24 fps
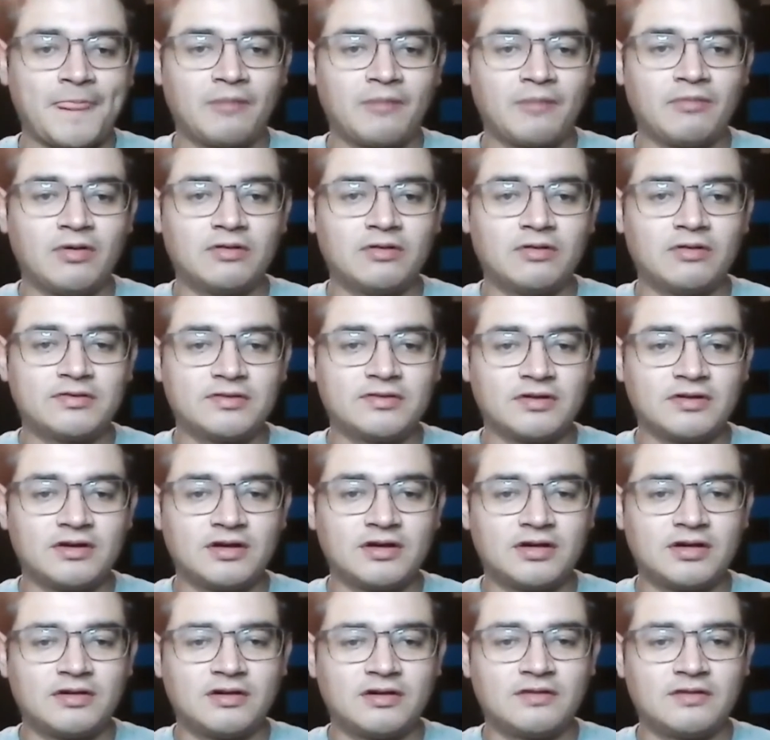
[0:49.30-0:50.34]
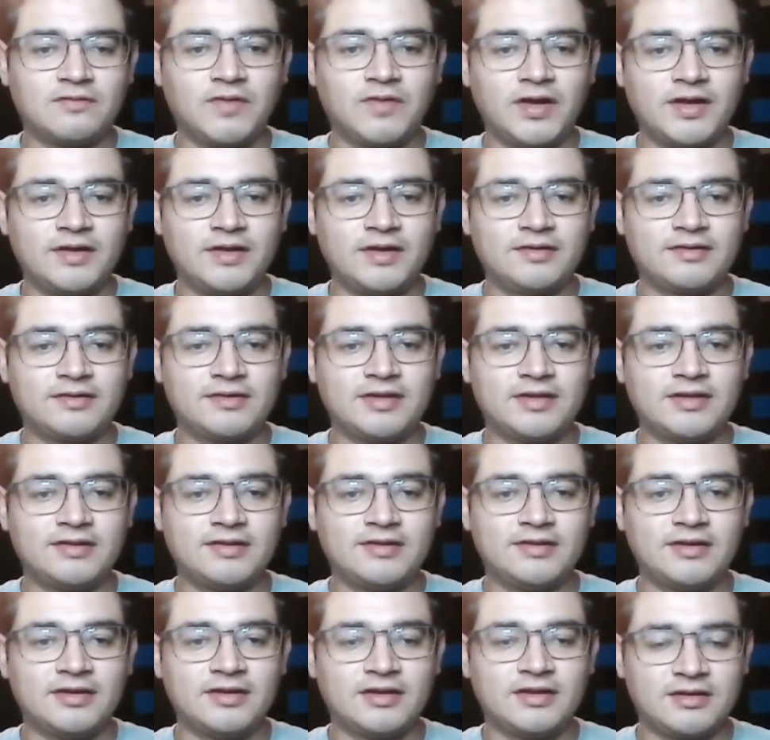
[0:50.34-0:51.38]
most of what he's
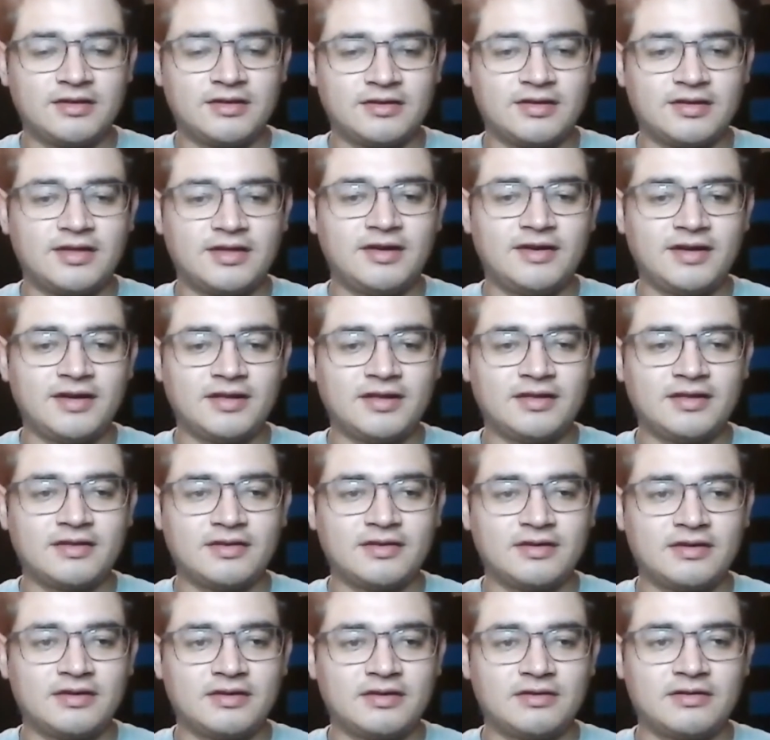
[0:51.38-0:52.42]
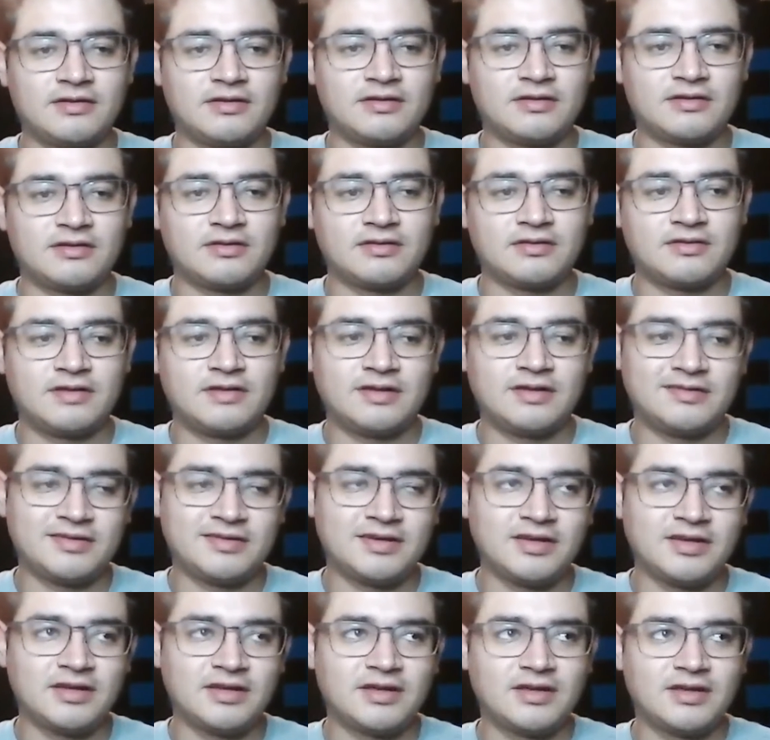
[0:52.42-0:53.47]
hearing, or
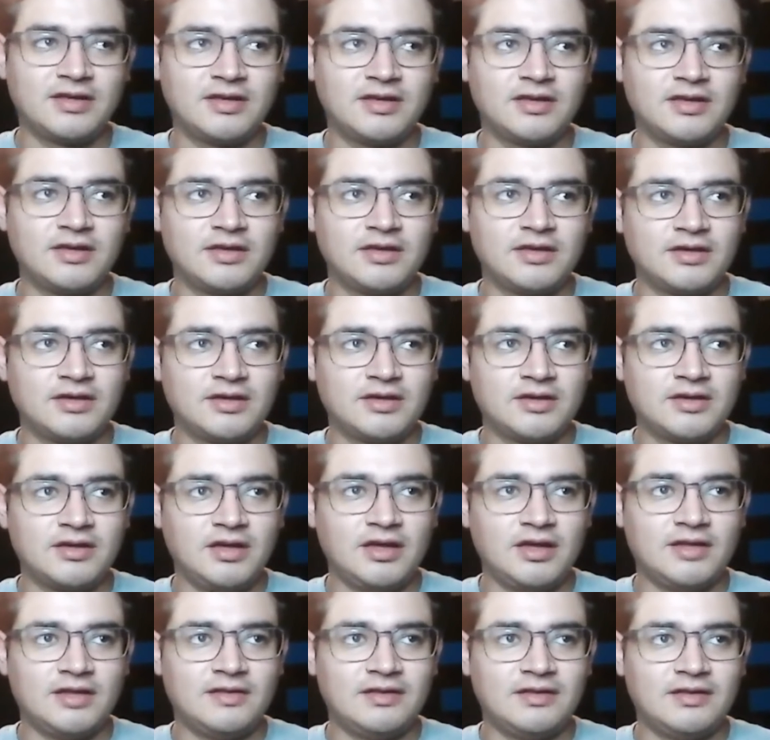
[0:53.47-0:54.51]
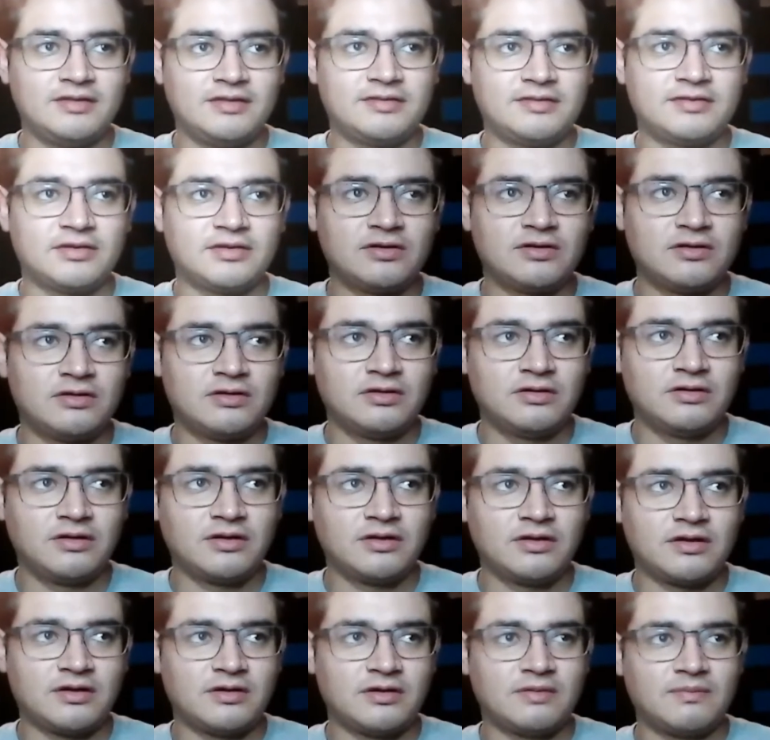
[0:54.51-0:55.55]
listening, at least a good
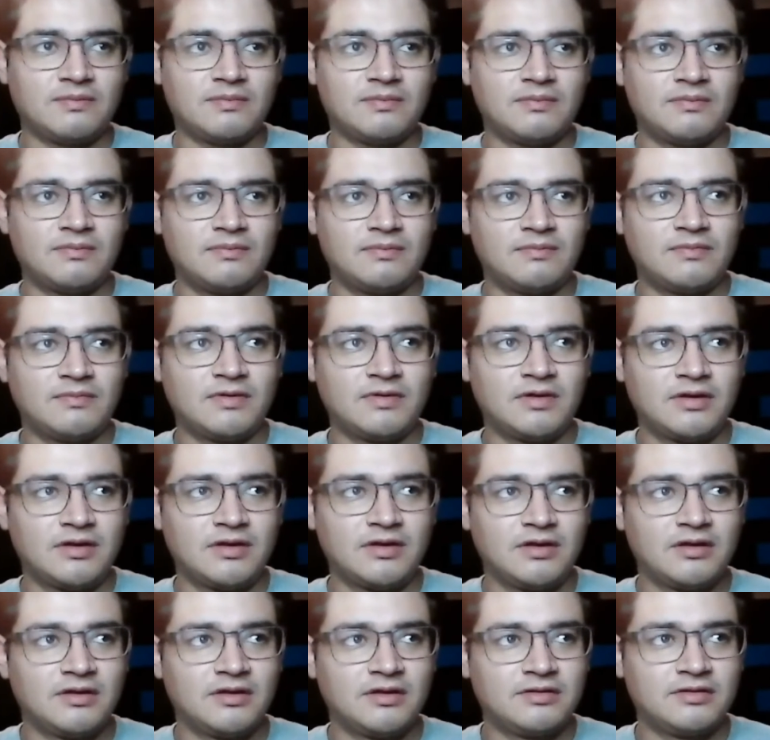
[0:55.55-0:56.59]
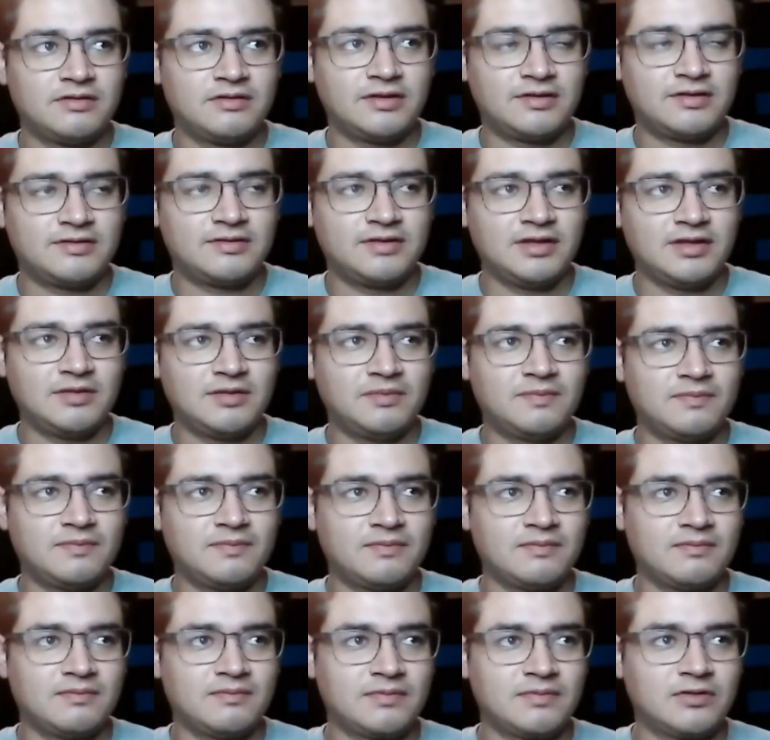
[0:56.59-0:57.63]
60
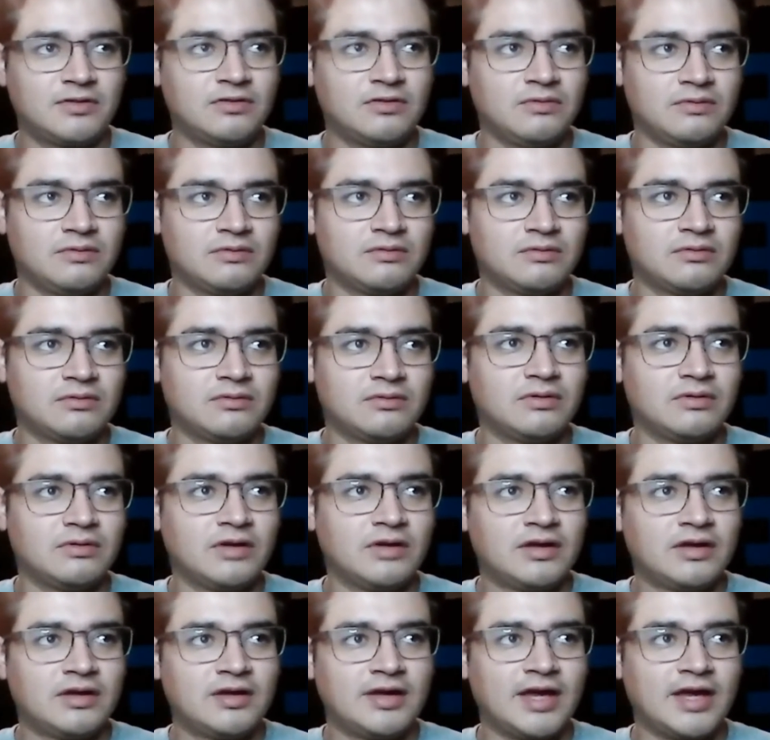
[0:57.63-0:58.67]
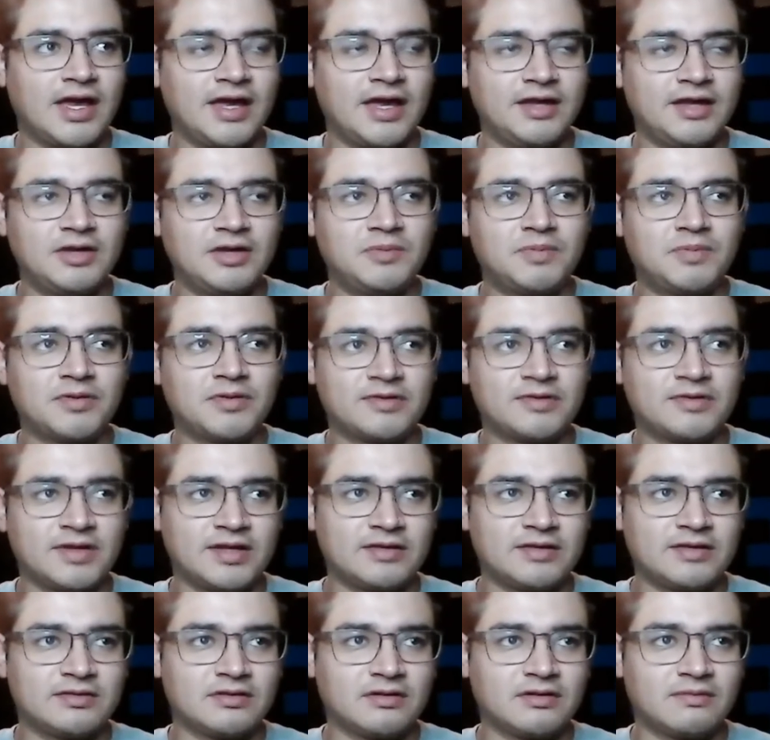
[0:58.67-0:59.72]
to
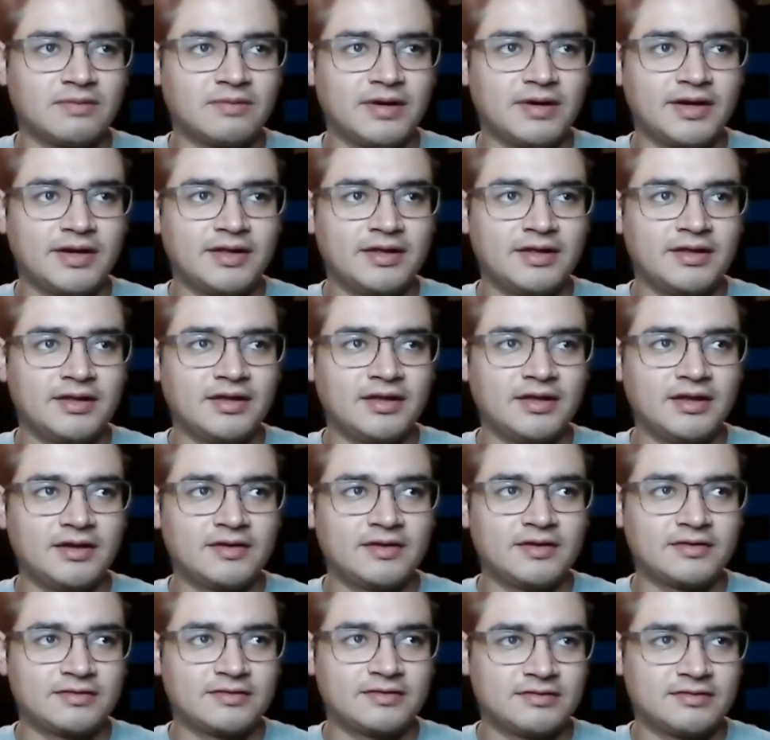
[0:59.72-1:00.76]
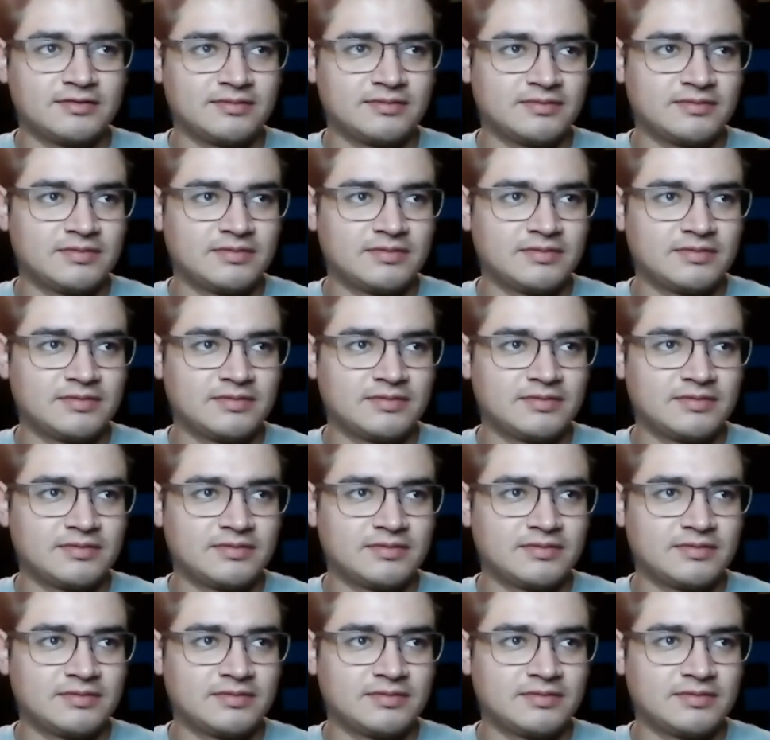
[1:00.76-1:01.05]
80% of what he hears,